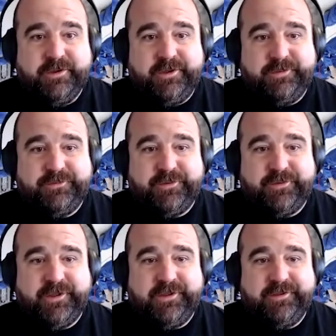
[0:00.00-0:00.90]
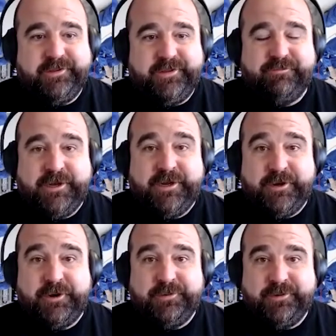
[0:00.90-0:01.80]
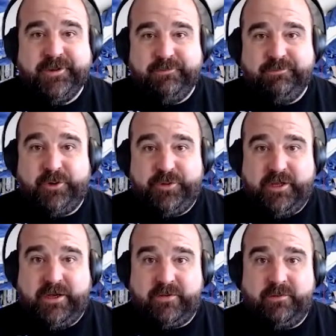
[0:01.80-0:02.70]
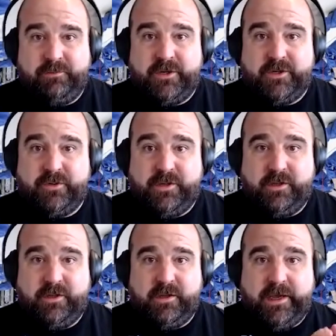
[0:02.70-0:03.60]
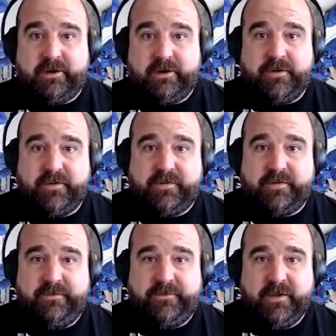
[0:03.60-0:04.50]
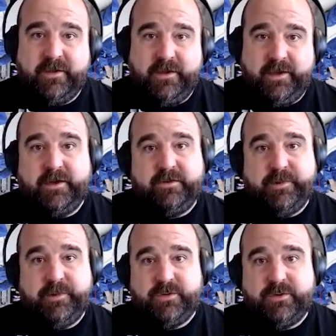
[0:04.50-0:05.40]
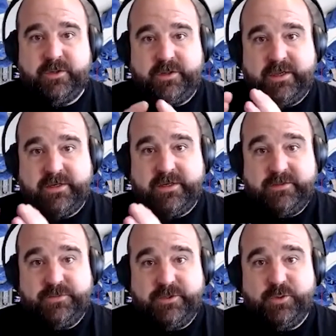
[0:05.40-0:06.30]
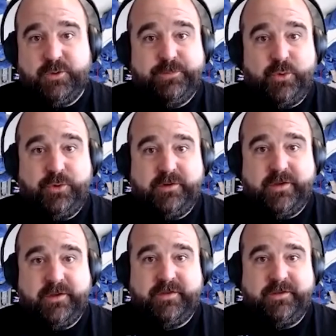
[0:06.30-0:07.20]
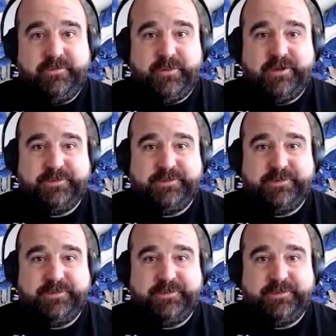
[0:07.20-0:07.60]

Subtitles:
So they really know both how to make sure the aircraft is safe and how to make sure that the activities we do on board are safe as well.